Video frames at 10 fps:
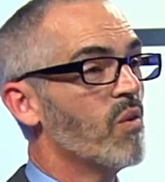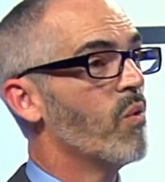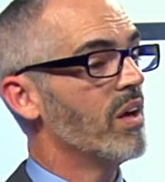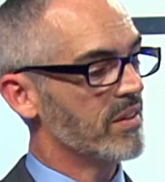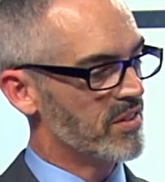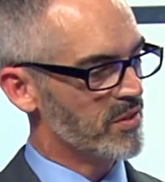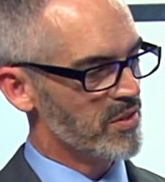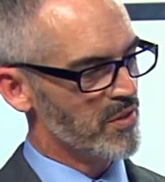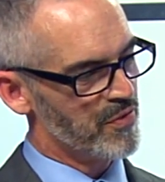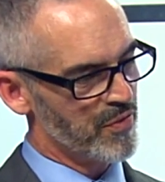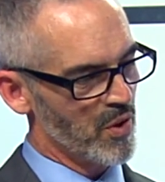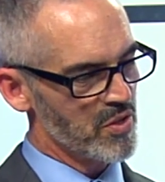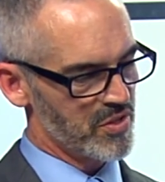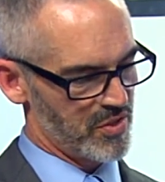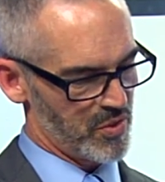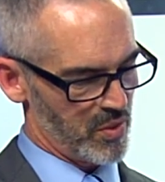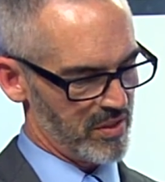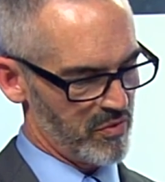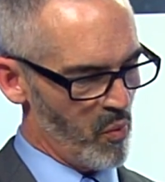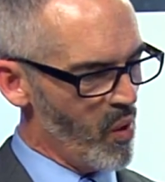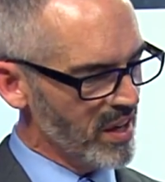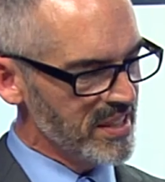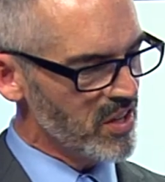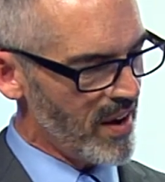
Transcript: Well, the first sort of 1-year